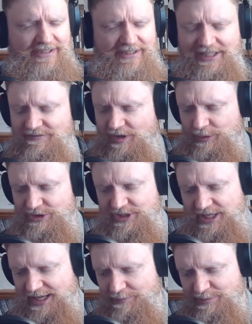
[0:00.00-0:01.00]
And I've always
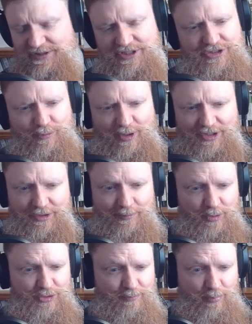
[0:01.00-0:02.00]
thought empathy is the one of the
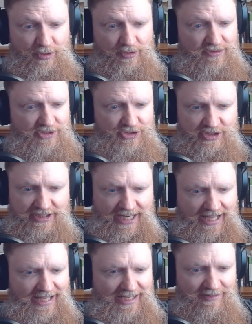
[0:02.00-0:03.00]
most important things you can
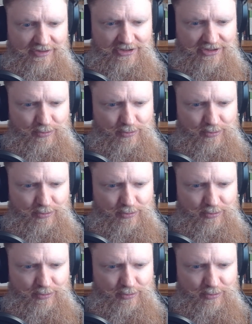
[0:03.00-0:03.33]
have. It's